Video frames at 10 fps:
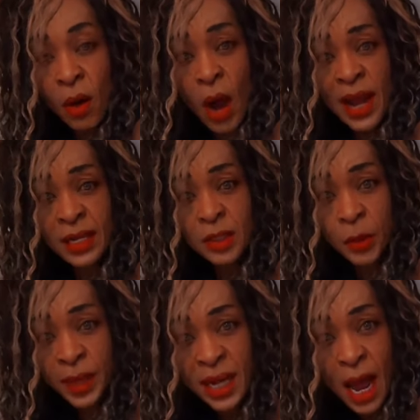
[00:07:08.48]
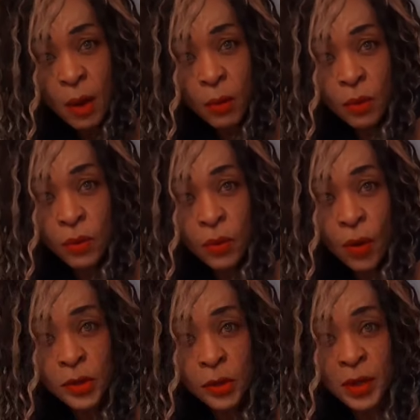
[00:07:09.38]
Oh, I can do it now.
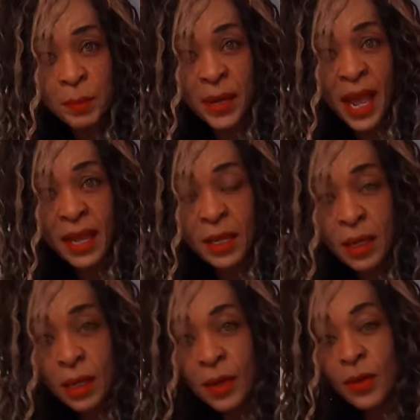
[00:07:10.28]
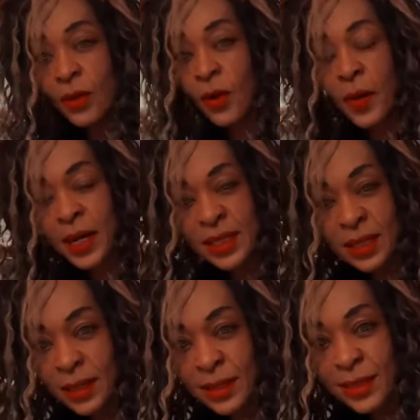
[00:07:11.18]
Go to replay. You know what?
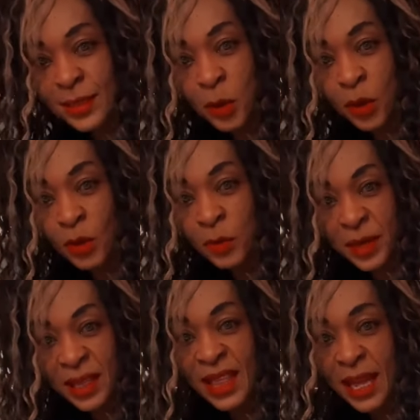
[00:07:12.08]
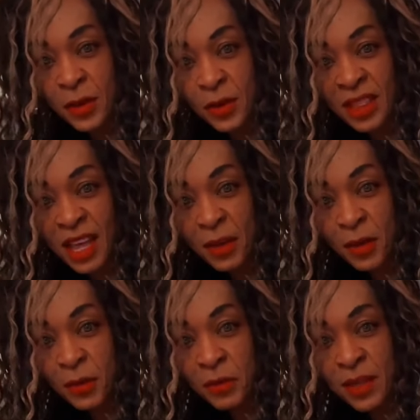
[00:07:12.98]
School me. Thank you, thank
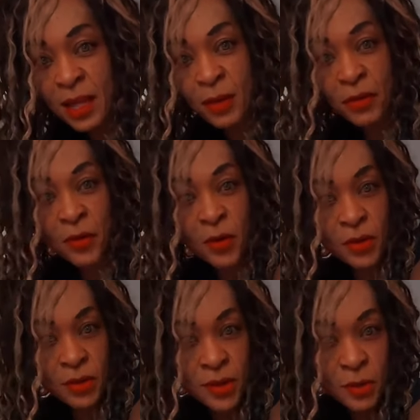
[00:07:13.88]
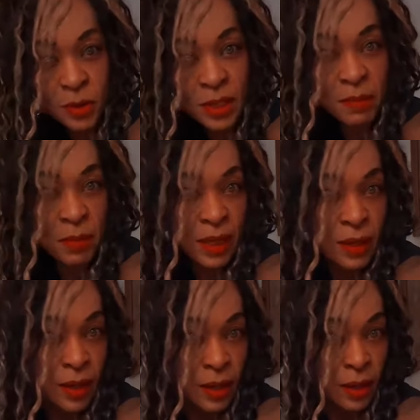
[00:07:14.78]
you, thank you for schooling
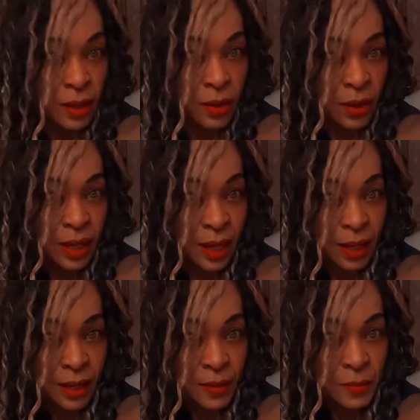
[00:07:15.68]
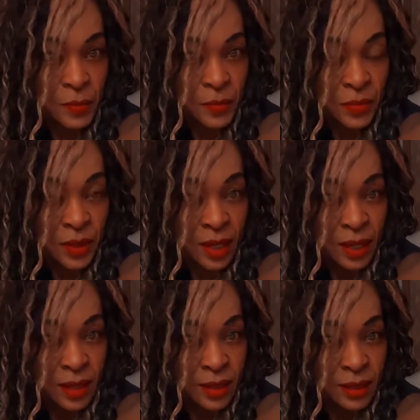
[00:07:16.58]
me. Okay.
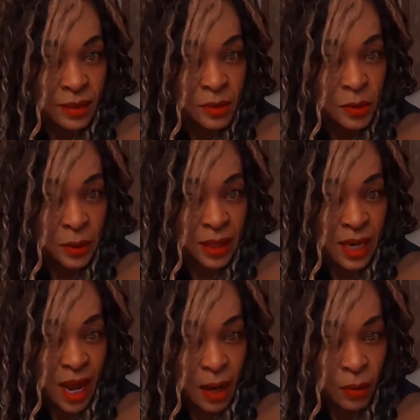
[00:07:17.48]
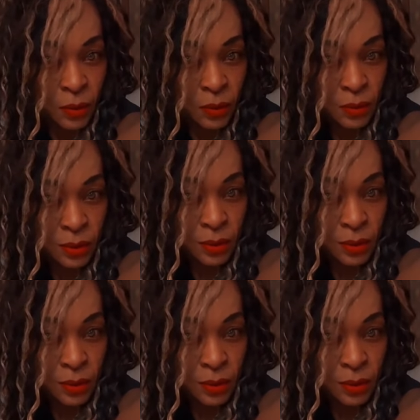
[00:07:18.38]
Do it now.